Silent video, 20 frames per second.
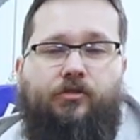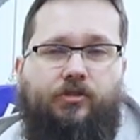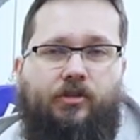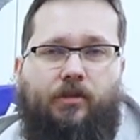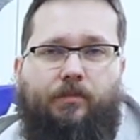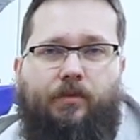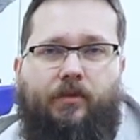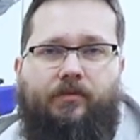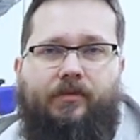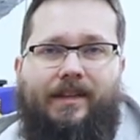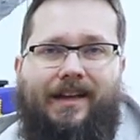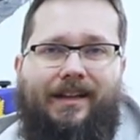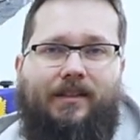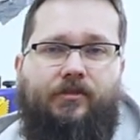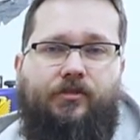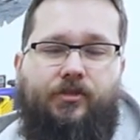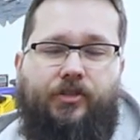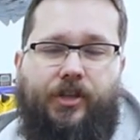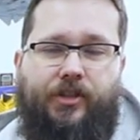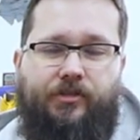On top of
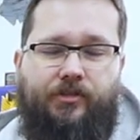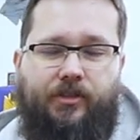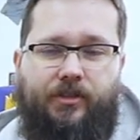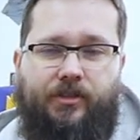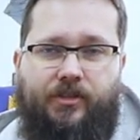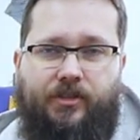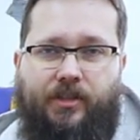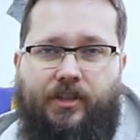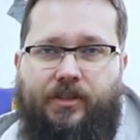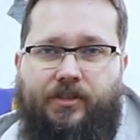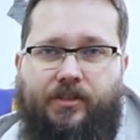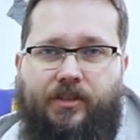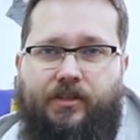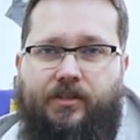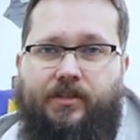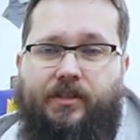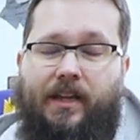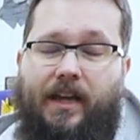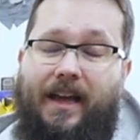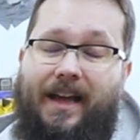that, changing
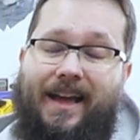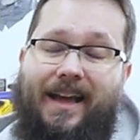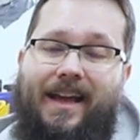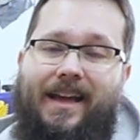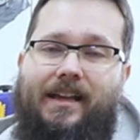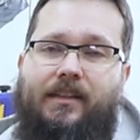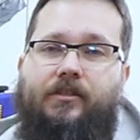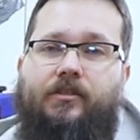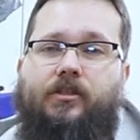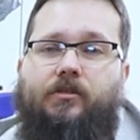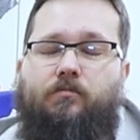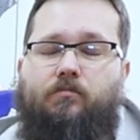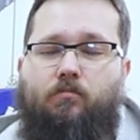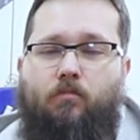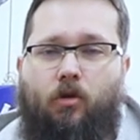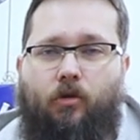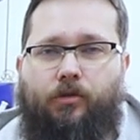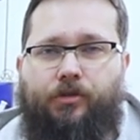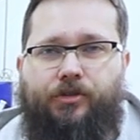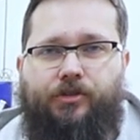seasons and
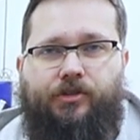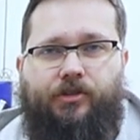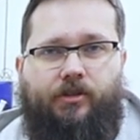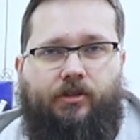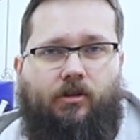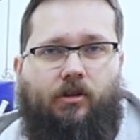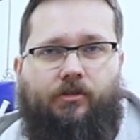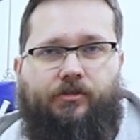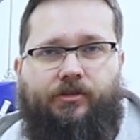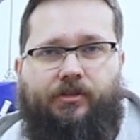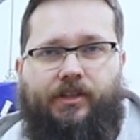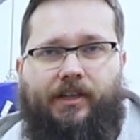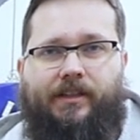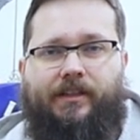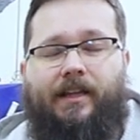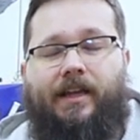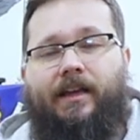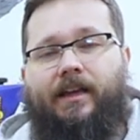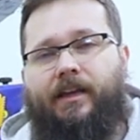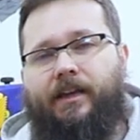moisture
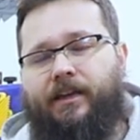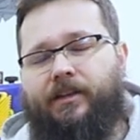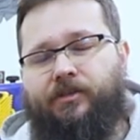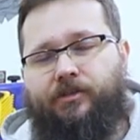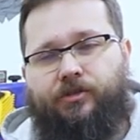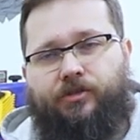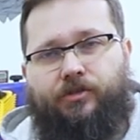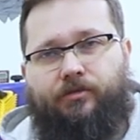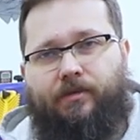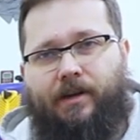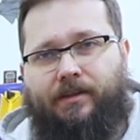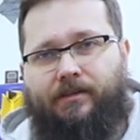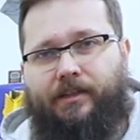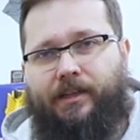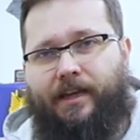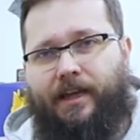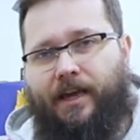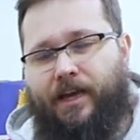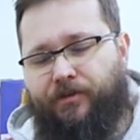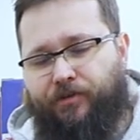content in the
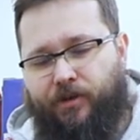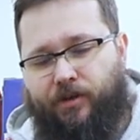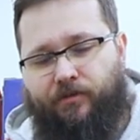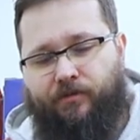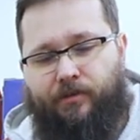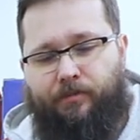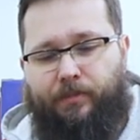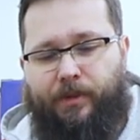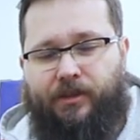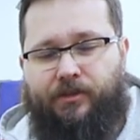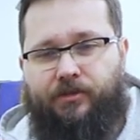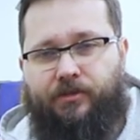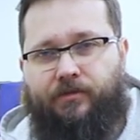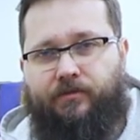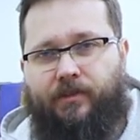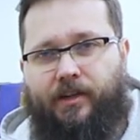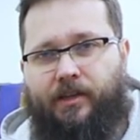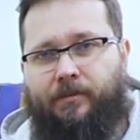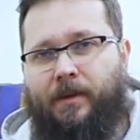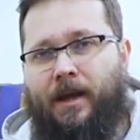surrounding area of a picture
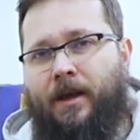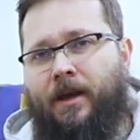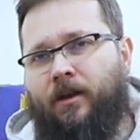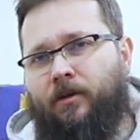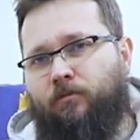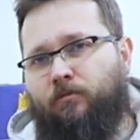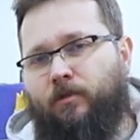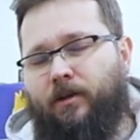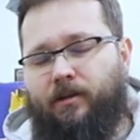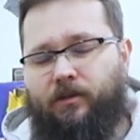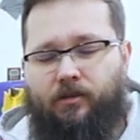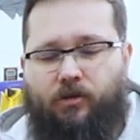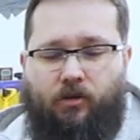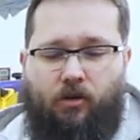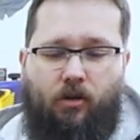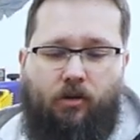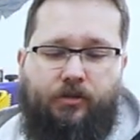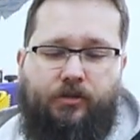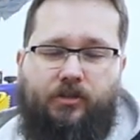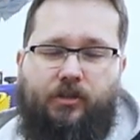frame will
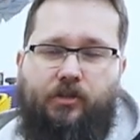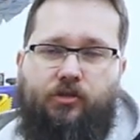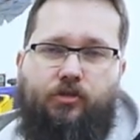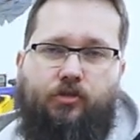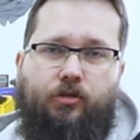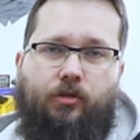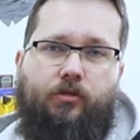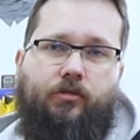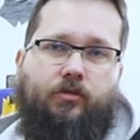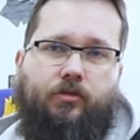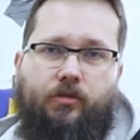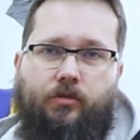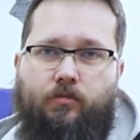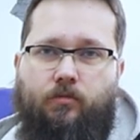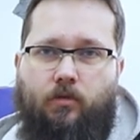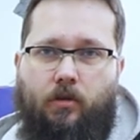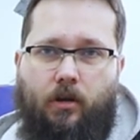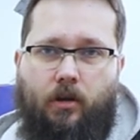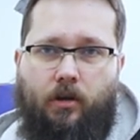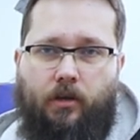cause the joint to
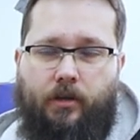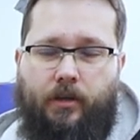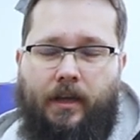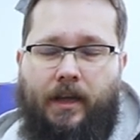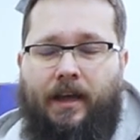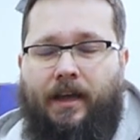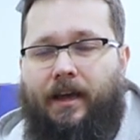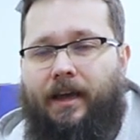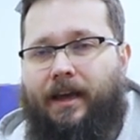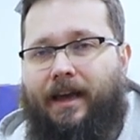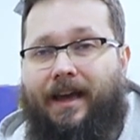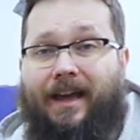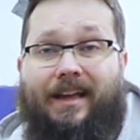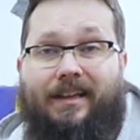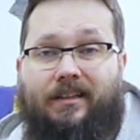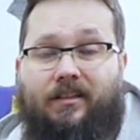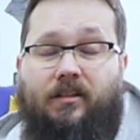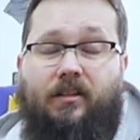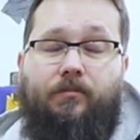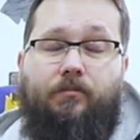work.
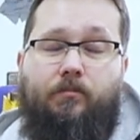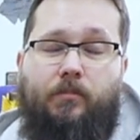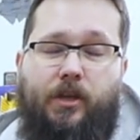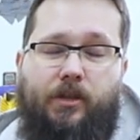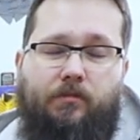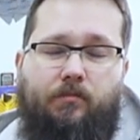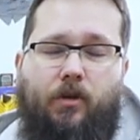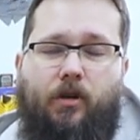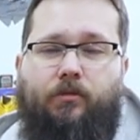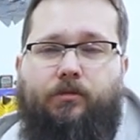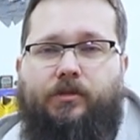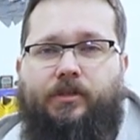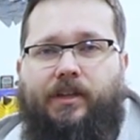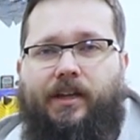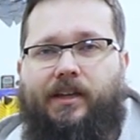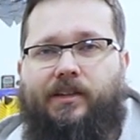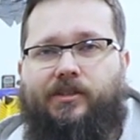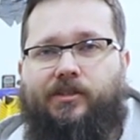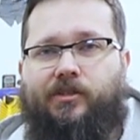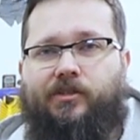And in most
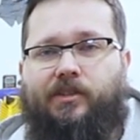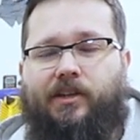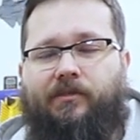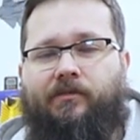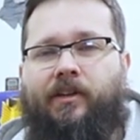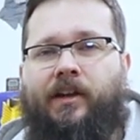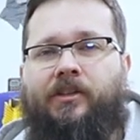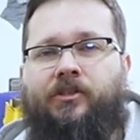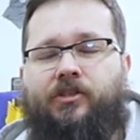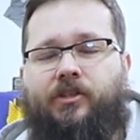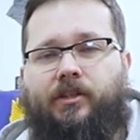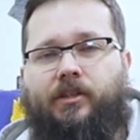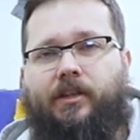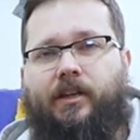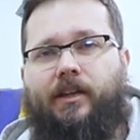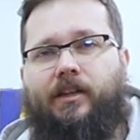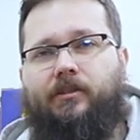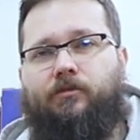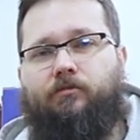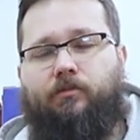cases,
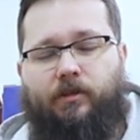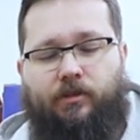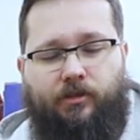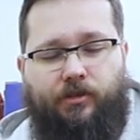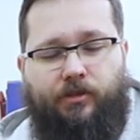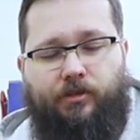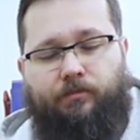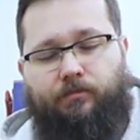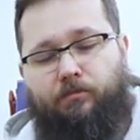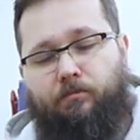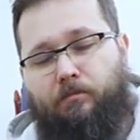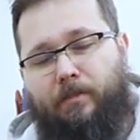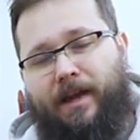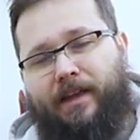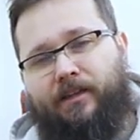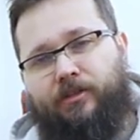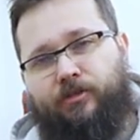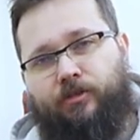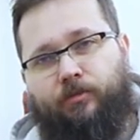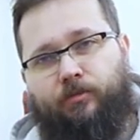eventually it will
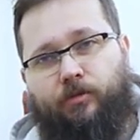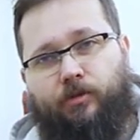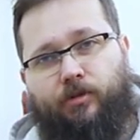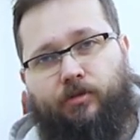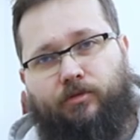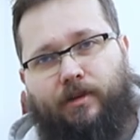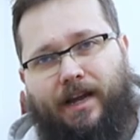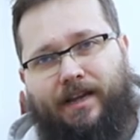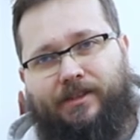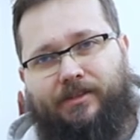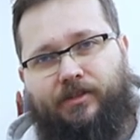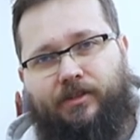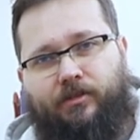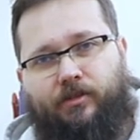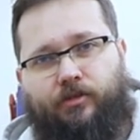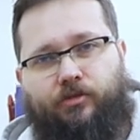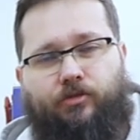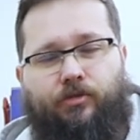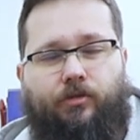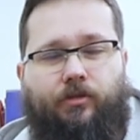make some cracks
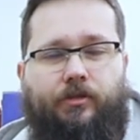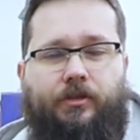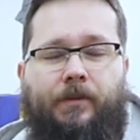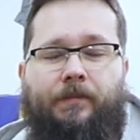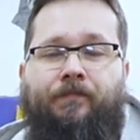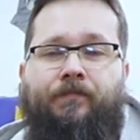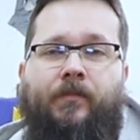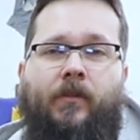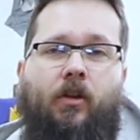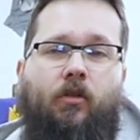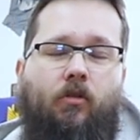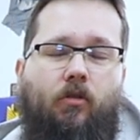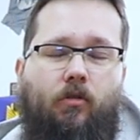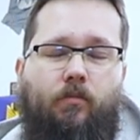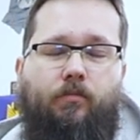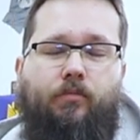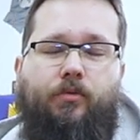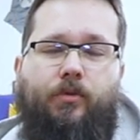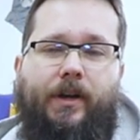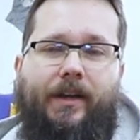in the joint or
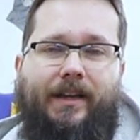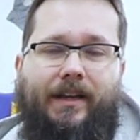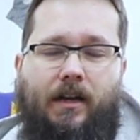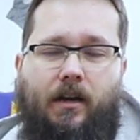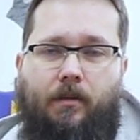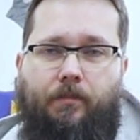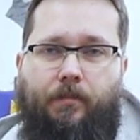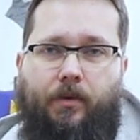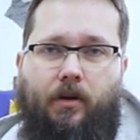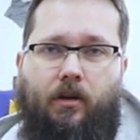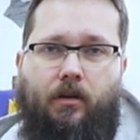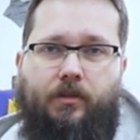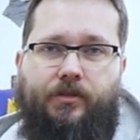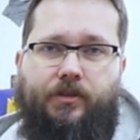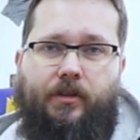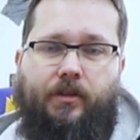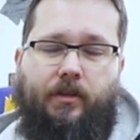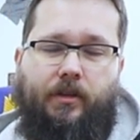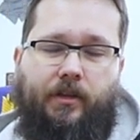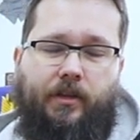break
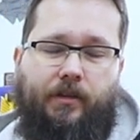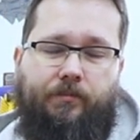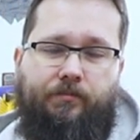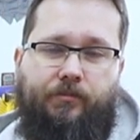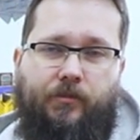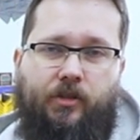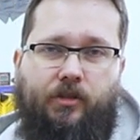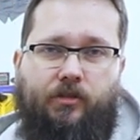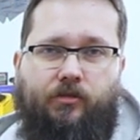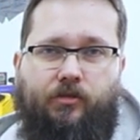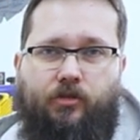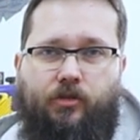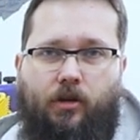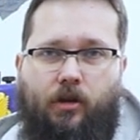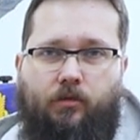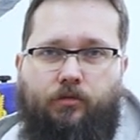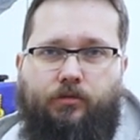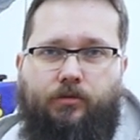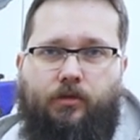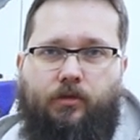apart in
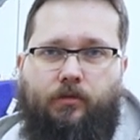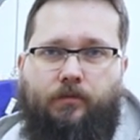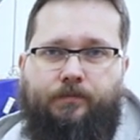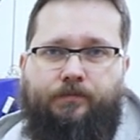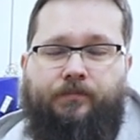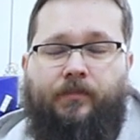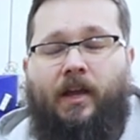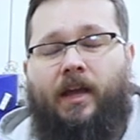total.